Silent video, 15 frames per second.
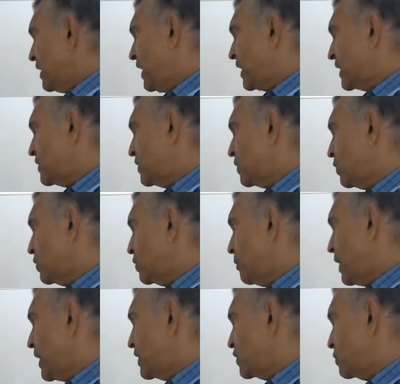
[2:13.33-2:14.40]
x equal to
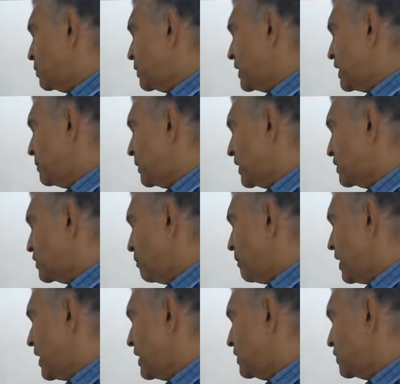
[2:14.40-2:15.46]
minus b plus or
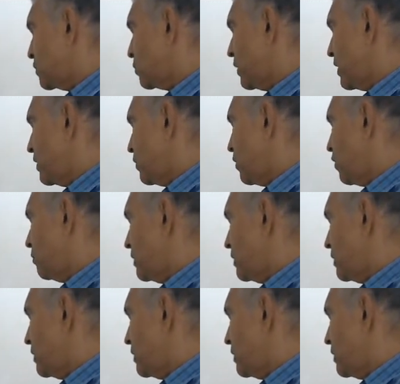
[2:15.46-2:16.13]
minus square root of b